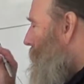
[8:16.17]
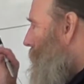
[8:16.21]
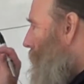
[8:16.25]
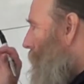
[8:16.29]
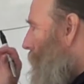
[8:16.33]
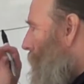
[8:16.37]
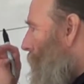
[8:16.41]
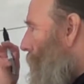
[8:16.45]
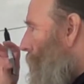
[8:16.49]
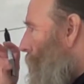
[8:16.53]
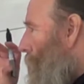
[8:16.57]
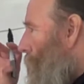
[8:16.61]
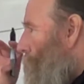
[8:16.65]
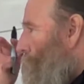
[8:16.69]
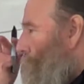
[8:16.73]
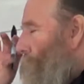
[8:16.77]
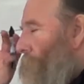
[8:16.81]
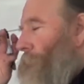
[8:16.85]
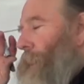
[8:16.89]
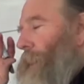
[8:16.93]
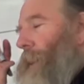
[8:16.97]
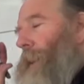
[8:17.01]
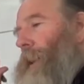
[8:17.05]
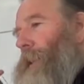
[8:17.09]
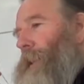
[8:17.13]
it
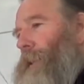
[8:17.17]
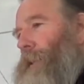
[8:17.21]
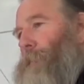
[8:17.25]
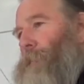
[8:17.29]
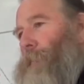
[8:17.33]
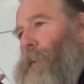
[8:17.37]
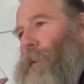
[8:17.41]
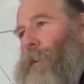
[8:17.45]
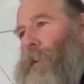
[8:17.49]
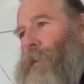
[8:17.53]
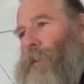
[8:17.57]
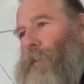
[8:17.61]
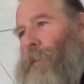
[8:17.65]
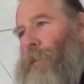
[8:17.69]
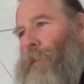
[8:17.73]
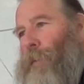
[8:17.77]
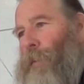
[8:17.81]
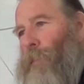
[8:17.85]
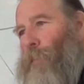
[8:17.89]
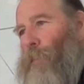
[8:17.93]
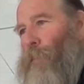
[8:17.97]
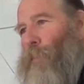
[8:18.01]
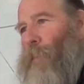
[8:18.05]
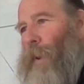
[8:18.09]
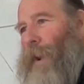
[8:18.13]
relies upon
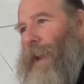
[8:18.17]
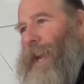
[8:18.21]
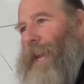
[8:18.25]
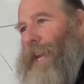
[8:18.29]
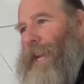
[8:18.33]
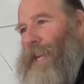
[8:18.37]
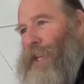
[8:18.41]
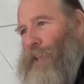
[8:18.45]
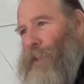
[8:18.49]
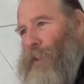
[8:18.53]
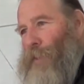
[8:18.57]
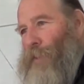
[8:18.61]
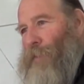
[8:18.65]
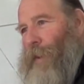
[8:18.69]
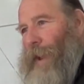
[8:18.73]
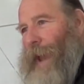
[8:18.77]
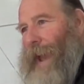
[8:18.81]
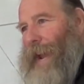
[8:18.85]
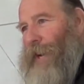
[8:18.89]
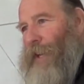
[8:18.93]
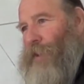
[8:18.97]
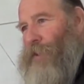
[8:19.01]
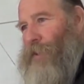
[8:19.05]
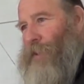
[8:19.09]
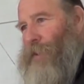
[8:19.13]
where you
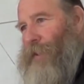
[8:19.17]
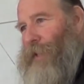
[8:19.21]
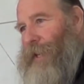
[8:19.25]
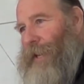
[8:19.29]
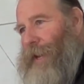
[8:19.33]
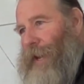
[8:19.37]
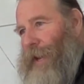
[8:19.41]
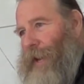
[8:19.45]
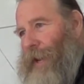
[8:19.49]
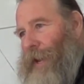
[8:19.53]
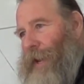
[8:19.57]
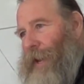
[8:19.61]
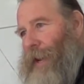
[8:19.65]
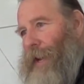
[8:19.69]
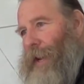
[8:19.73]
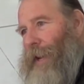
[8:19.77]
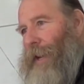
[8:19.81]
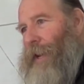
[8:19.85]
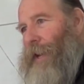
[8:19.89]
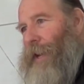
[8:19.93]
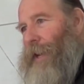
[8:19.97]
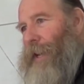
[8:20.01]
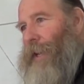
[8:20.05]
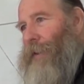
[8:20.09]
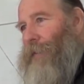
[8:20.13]
actually are.
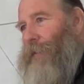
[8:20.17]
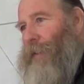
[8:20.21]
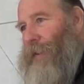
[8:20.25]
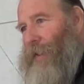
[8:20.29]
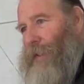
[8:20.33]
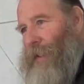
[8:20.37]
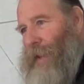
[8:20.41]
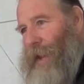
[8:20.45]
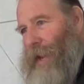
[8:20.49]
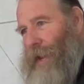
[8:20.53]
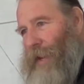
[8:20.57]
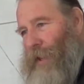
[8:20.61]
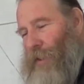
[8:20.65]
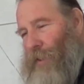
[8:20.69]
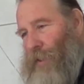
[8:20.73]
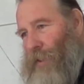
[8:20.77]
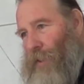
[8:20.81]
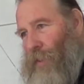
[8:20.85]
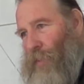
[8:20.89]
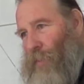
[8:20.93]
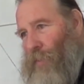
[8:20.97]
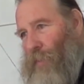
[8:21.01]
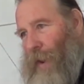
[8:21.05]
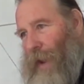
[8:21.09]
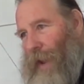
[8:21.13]
If you're laying on
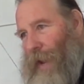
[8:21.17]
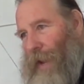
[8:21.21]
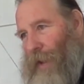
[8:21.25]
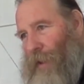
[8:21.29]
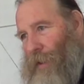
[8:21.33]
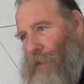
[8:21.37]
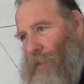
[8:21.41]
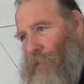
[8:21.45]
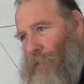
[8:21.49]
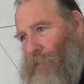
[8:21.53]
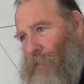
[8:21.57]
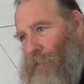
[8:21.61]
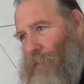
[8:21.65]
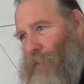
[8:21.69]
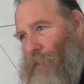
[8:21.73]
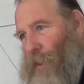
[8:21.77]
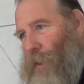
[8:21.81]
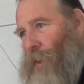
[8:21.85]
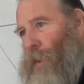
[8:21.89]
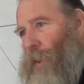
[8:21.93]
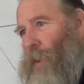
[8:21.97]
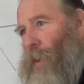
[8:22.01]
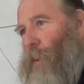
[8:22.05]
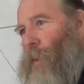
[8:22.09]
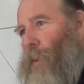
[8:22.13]
the ground
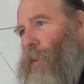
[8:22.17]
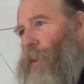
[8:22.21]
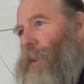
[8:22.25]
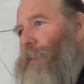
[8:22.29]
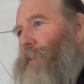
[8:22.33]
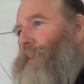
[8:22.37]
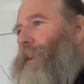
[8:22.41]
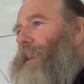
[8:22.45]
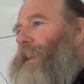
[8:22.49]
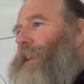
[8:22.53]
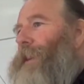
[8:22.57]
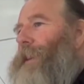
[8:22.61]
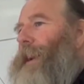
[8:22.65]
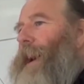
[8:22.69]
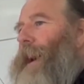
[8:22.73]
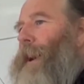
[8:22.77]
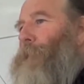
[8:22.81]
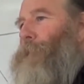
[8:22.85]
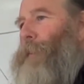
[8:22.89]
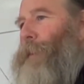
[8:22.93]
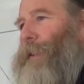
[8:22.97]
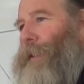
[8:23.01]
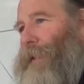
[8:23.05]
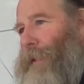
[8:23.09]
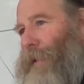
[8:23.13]
or if you're
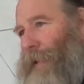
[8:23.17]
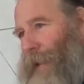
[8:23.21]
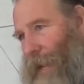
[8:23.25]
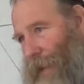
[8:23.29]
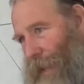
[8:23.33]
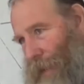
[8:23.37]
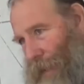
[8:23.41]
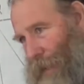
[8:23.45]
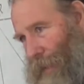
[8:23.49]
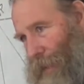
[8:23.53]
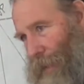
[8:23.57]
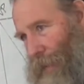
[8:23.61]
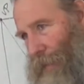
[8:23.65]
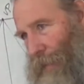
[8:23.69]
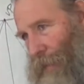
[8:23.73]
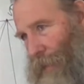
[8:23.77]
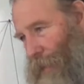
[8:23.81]
up in the air.